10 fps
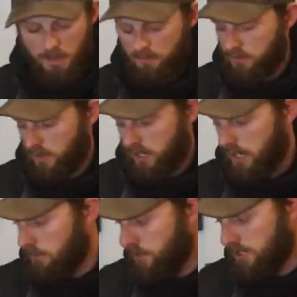pound
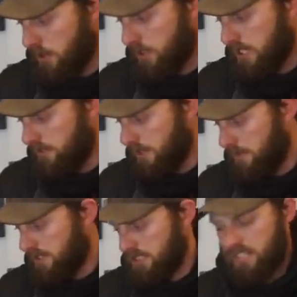fluorocarbon, we don't give
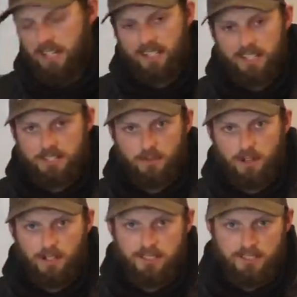up on the shot of catching
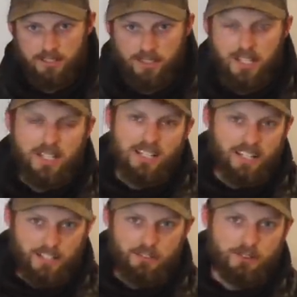walleyes too.
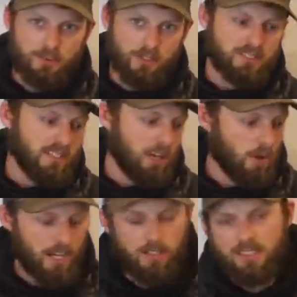And nothing's worse than
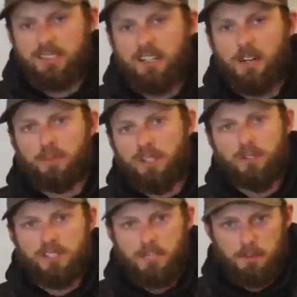going out and setting up a
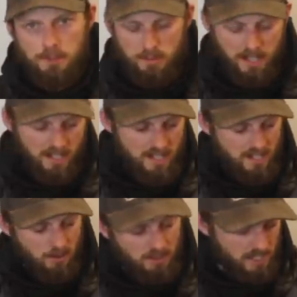huge tip-up spread
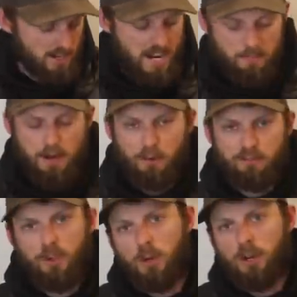with your eight pound
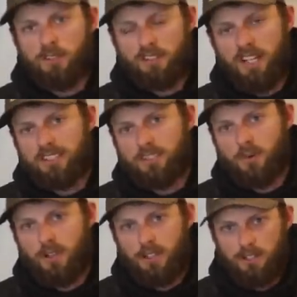fluoro and finesse
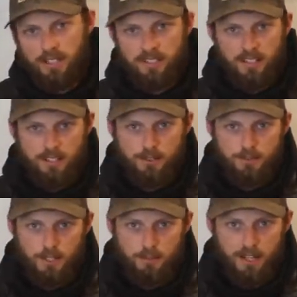walleye rigs on a huge
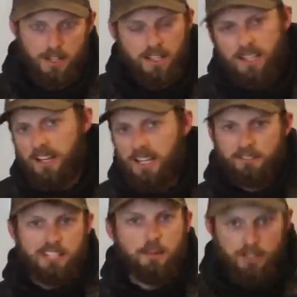weed bed. And
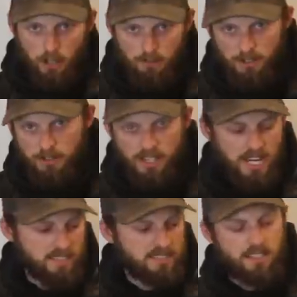every time you go over to a
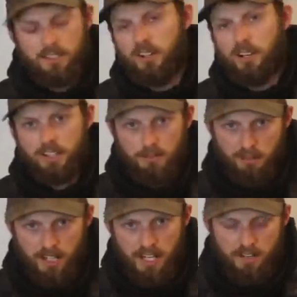line, set the hook and you
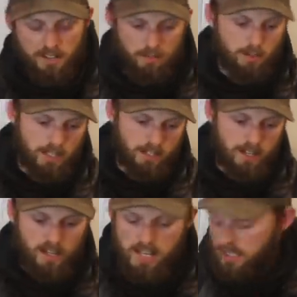break off on a pike,
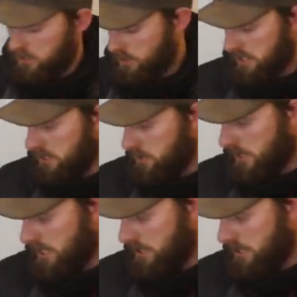right? So this is what